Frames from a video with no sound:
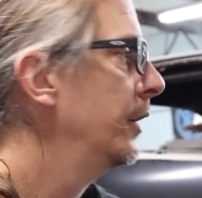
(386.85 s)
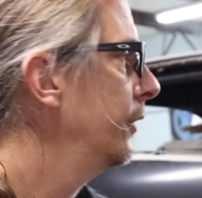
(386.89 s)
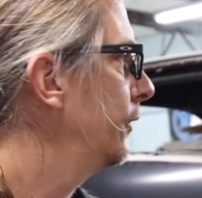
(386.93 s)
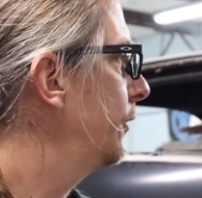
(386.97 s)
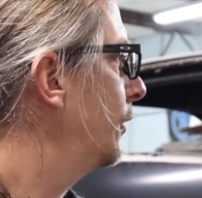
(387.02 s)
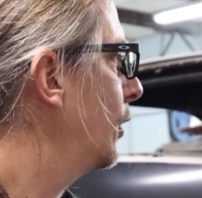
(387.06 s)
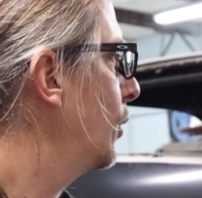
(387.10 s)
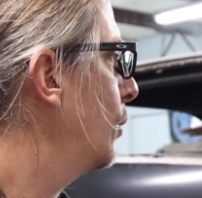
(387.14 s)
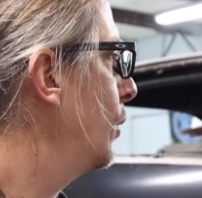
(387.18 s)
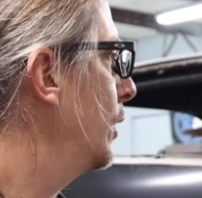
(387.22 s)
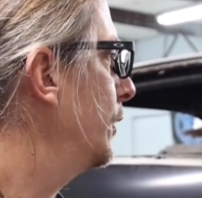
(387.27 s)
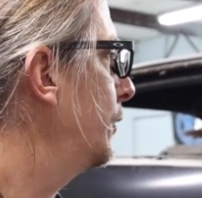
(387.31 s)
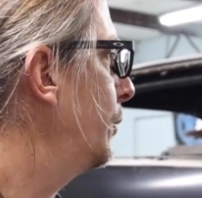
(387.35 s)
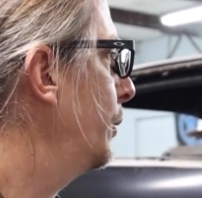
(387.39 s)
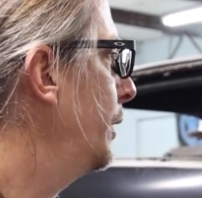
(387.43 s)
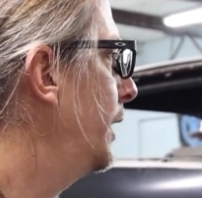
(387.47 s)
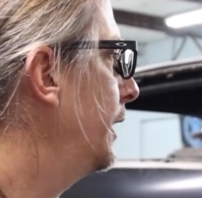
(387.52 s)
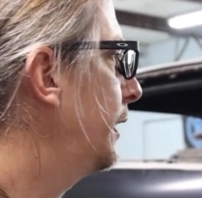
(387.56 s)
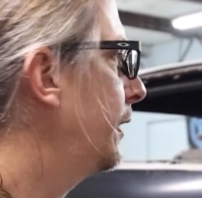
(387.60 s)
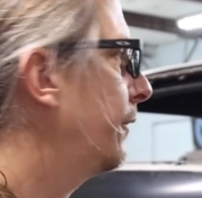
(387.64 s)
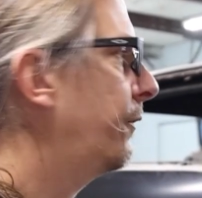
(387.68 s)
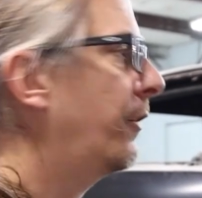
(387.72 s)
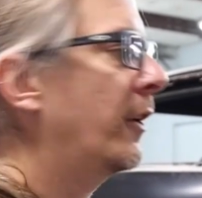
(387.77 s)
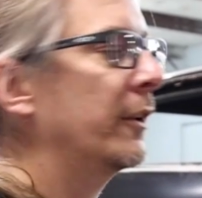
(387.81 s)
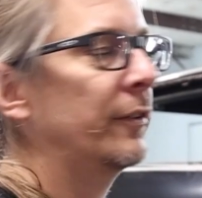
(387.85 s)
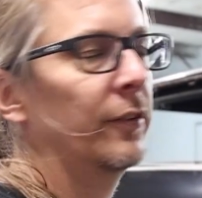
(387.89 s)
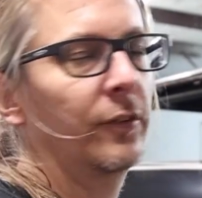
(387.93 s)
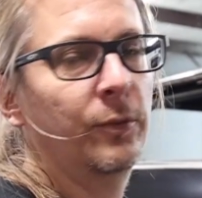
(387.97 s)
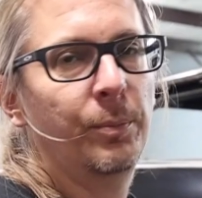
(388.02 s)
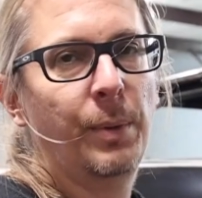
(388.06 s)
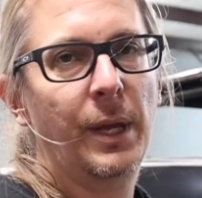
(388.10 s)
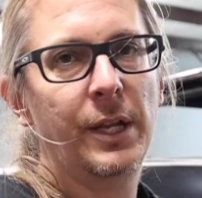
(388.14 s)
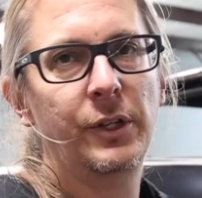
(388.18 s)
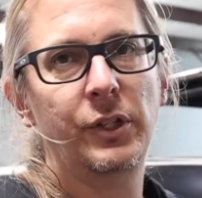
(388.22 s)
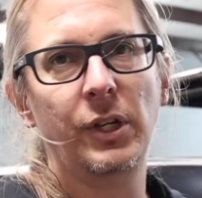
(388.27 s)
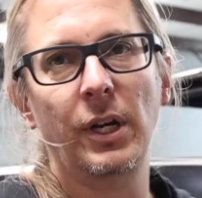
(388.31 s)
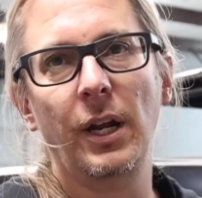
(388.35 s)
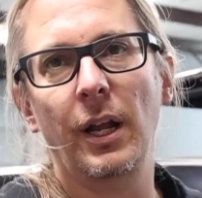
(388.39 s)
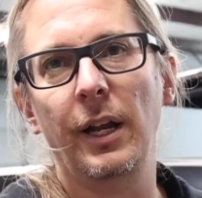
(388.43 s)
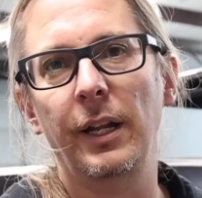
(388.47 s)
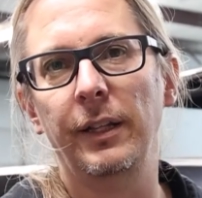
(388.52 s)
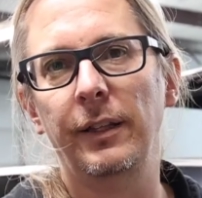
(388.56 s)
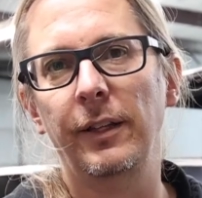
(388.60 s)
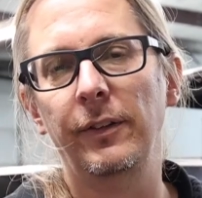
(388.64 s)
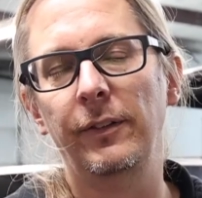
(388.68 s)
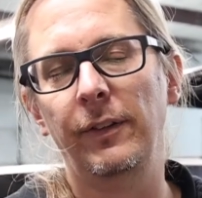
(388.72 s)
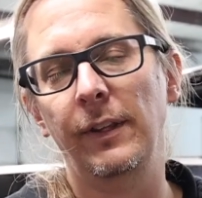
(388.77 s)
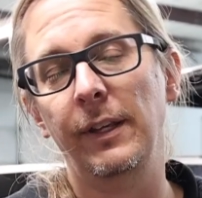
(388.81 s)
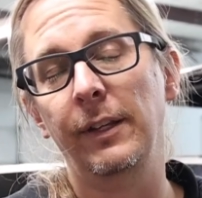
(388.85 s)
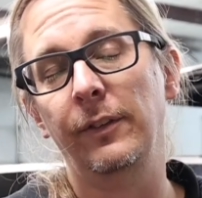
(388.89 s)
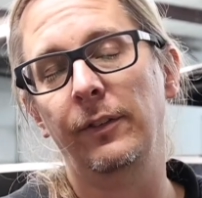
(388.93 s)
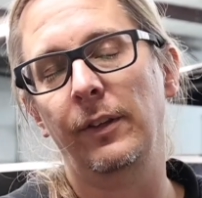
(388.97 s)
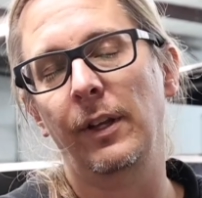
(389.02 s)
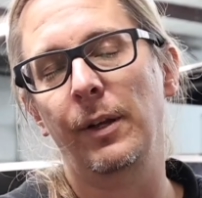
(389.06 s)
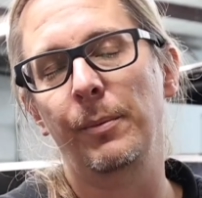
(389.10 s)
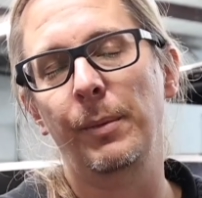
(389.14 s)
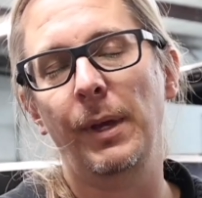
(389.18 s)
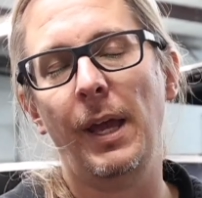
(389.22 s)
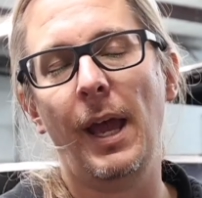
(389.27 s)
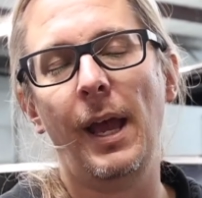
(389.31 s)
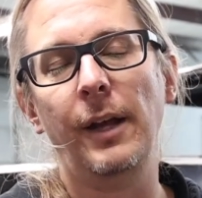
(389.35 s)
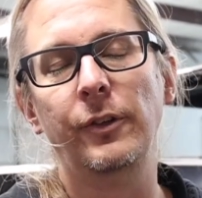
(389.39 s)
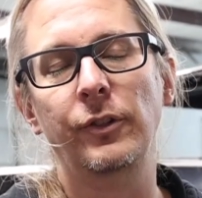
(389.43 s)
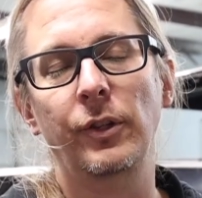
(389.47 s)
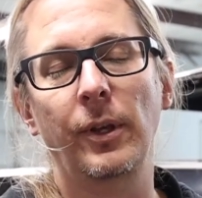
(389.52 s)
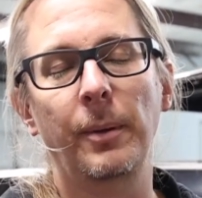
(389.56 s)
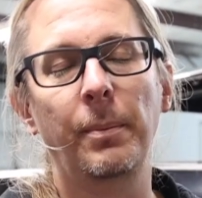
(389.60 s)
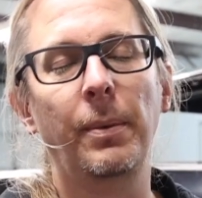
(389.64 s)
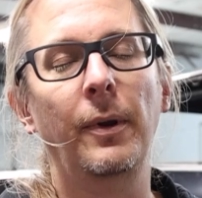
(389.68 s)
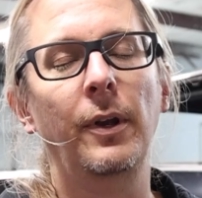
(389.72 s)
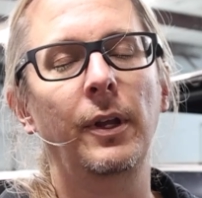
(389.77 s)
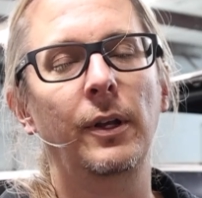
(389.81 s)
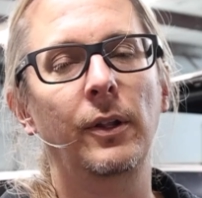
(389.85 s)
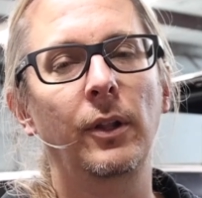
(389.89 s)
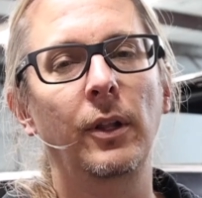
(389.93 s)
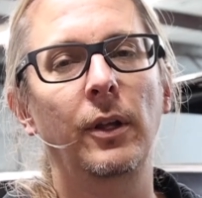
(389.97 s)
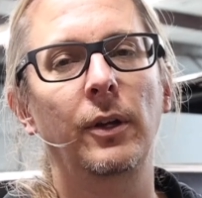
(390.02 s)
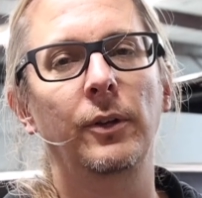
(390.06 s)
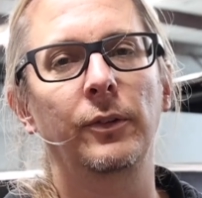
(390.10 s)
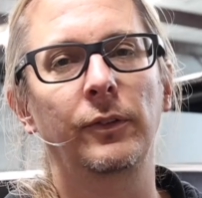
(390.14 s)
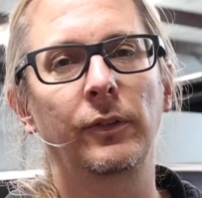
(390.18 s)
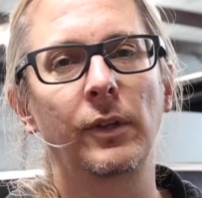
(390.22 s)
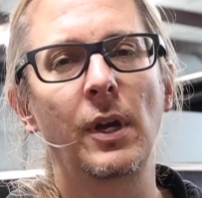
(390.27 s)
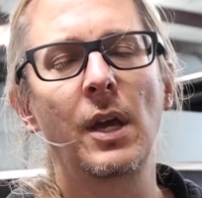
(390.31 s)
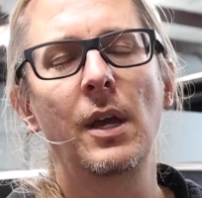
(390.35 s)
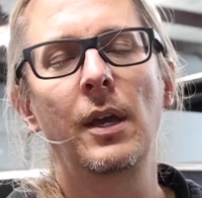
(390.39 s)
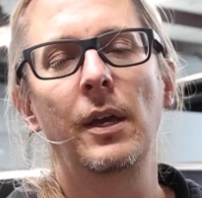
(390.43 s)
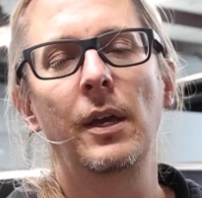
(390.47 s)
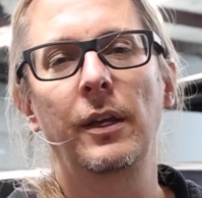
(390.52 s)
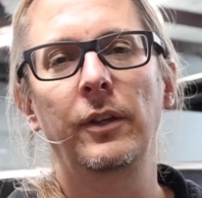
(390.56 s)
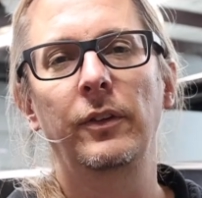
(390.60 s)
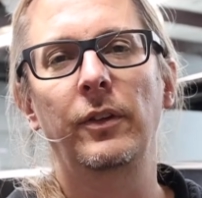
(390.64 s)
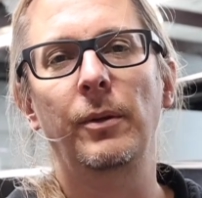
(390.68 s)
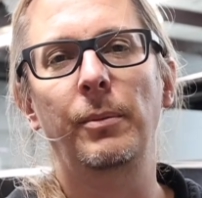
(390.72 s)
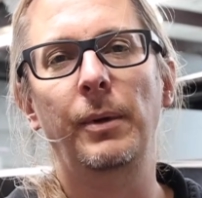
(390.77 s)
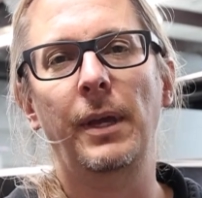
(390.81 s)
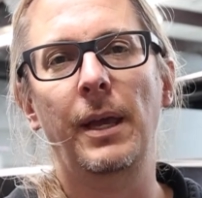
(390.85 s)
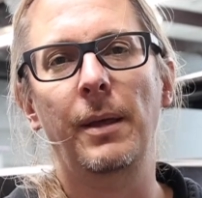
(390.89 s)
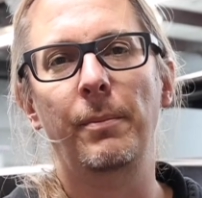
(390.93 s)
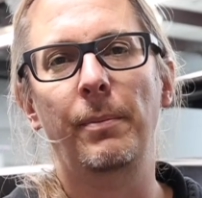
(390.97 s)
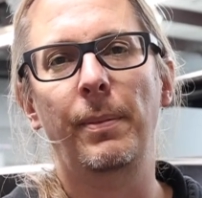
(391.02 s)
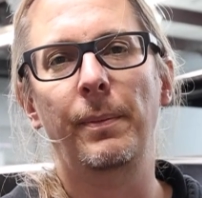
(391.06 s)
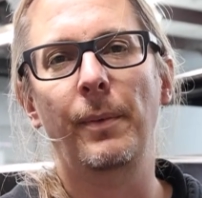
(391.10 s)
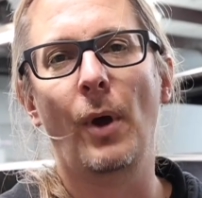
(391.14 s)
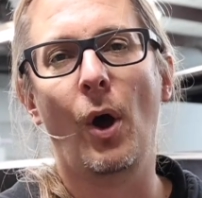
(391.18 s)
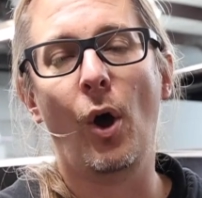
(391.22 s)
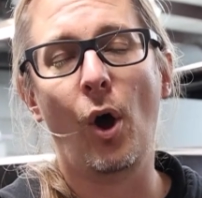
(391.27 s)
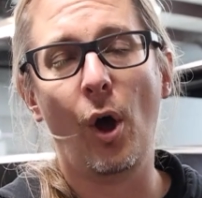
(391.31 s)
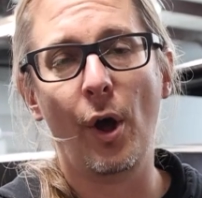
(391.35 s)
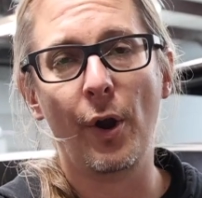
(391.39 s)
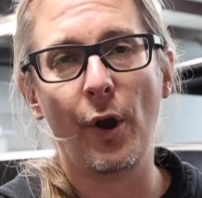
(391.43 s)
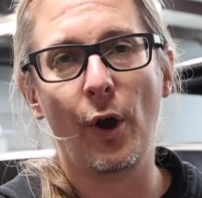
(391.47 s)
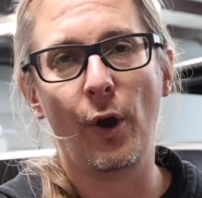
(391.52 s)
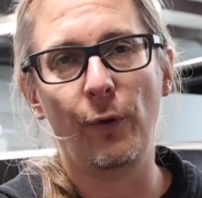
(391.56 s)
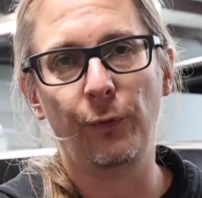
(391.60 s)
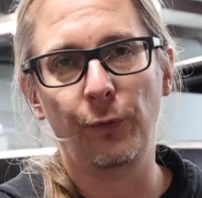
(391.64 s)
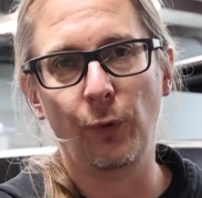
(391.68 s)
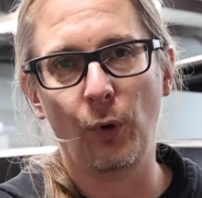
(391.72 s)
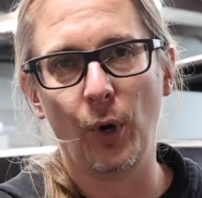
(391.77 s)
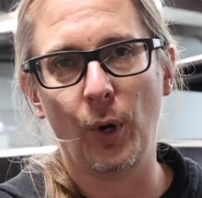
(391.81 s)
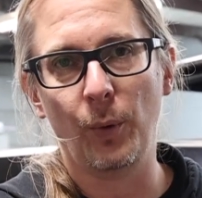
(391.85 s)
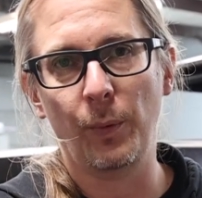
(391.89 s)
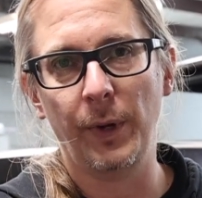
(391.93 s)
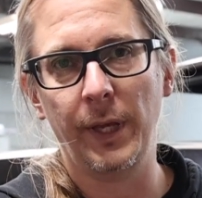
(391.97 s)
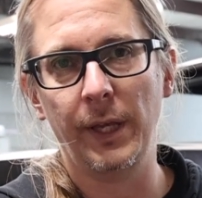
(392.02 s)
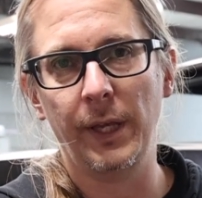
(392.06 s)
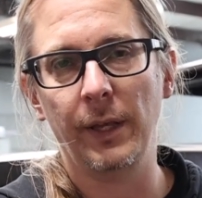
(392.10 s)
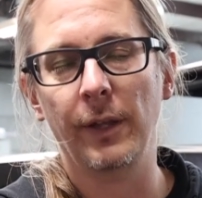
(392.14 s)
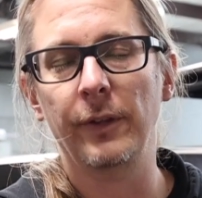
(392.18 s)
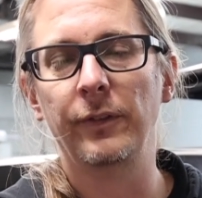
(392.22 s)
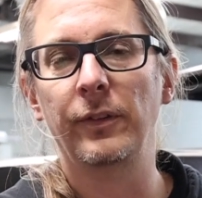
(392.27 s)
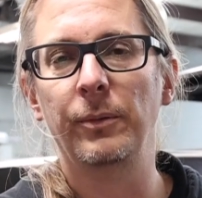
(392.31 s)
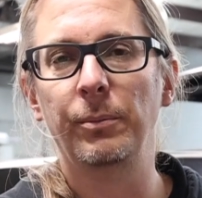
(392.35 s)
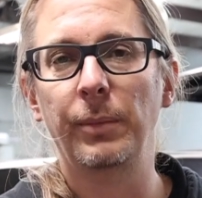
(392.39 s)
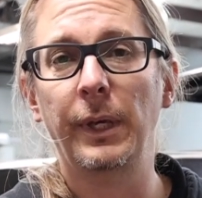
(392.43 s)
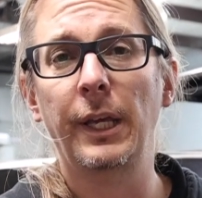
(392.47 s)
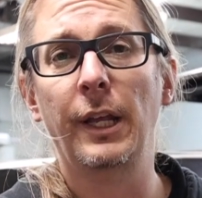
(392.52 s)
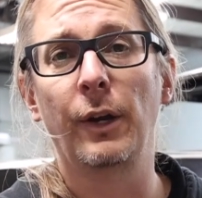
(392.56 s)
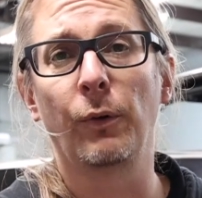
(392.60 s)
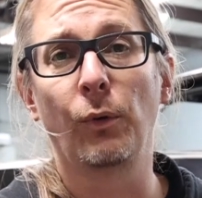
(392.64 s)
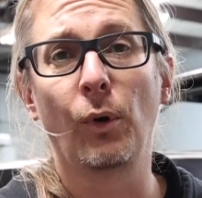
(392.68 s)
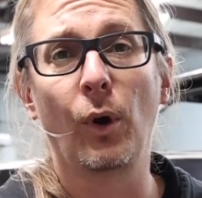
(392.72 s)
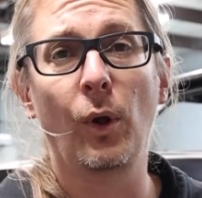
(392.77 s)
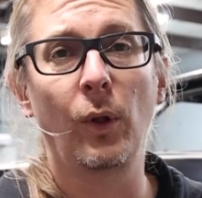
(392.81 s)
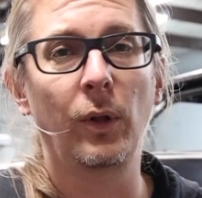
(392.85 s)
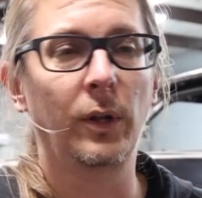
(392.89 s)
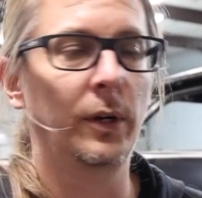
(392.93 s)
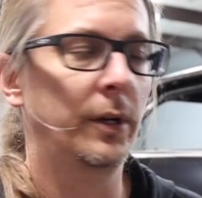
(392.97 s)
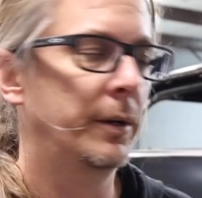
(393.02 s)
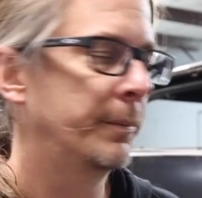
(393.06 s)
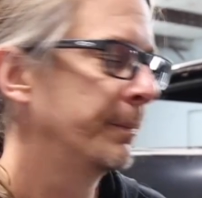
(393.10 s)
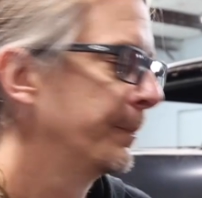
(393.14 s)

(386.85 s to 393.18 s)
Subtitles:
So once we get the front suspension on it, this thing's going to be actually pretty close to being on all four wheels and being a roller.